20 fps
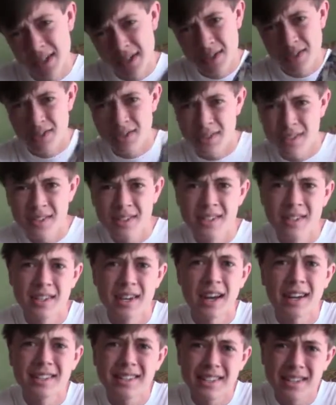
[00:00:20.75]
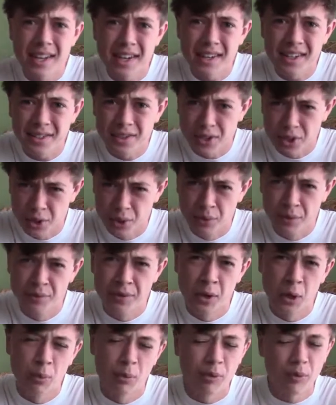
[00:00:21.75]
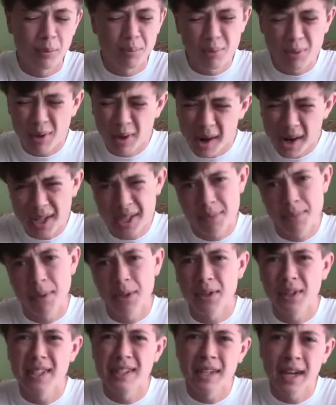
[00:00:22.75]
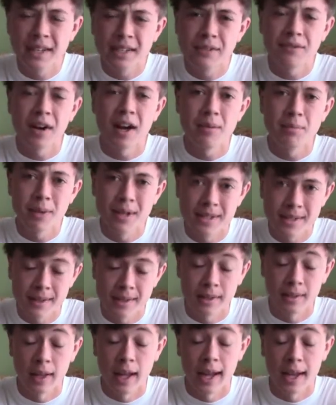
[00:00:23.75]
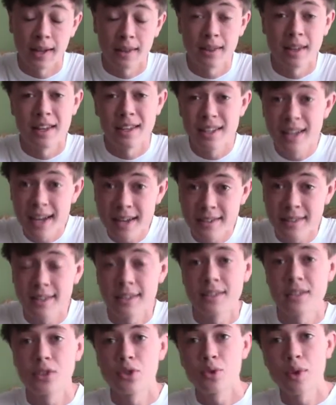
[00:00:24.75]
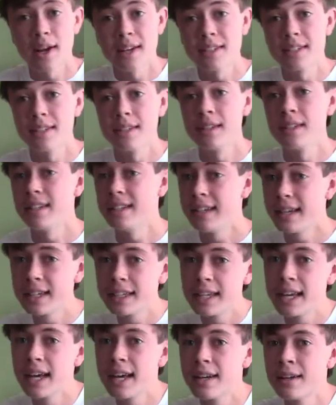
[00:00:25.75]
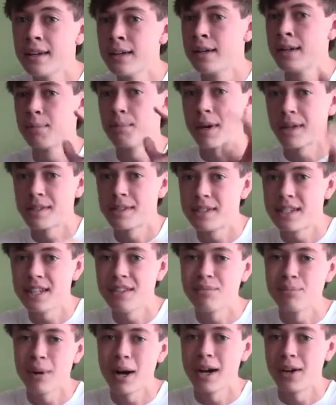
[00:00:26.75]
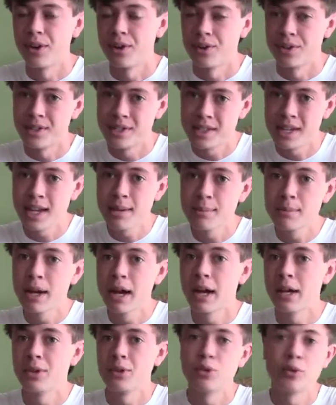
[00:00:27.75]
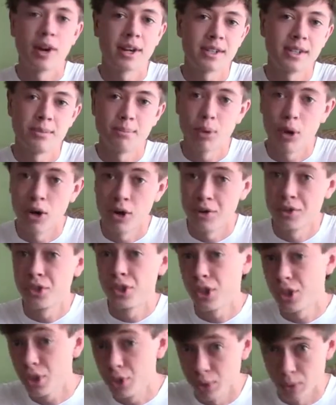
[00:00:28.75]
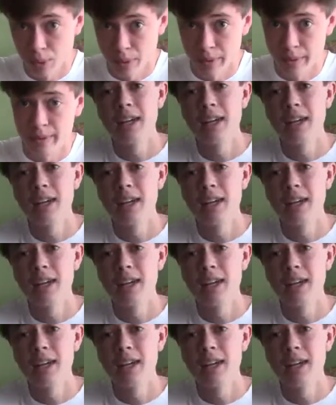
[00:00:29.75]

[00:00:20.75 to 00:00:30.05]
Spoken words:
So this is a 1982 film of approximately 95 minutes in length, and yes, it's directed yet again by Steve Miner, the same guy who directed Part 2.